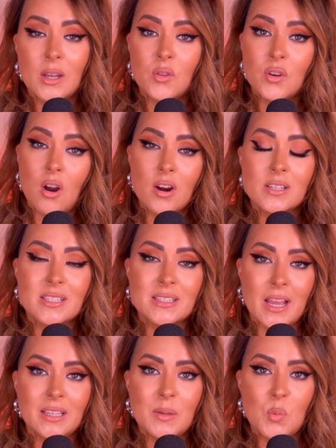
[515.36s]
Now, there are
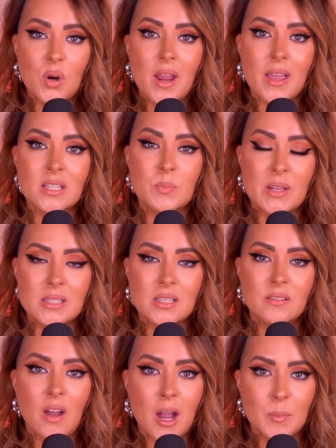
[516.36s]
slightly more
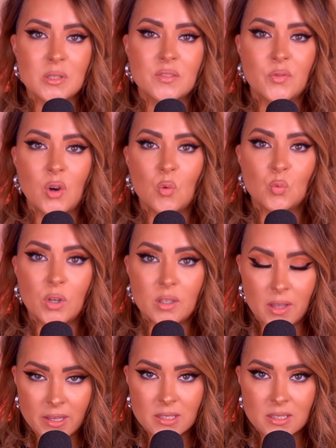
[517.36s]
expensive options for ring
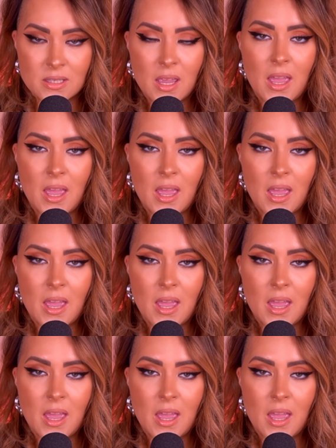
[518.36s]
lights,